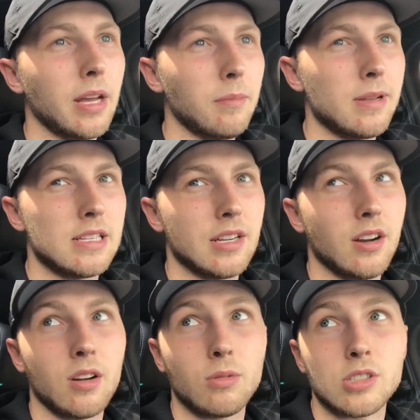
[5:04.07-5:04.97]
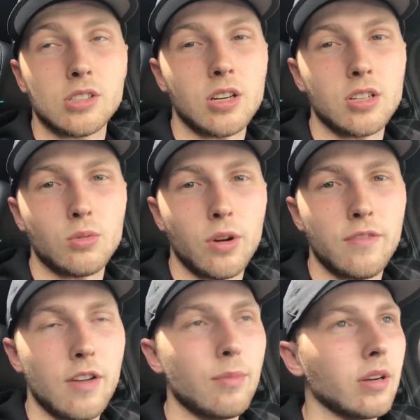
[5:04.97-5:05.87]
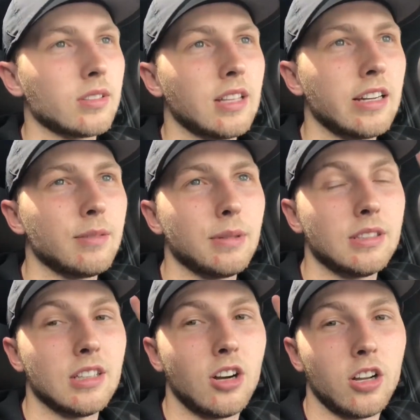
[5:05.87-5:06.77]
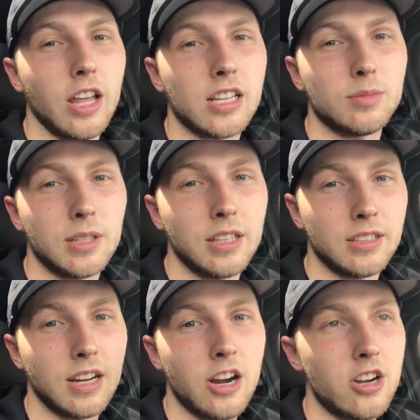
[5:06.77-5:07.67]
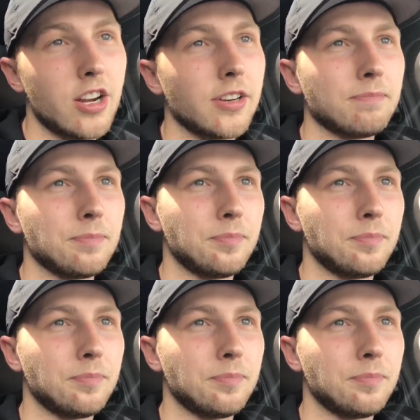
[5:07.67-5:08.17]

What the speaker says: my NPC card, which is 125 bucks. That NPC card lasts me the entire year.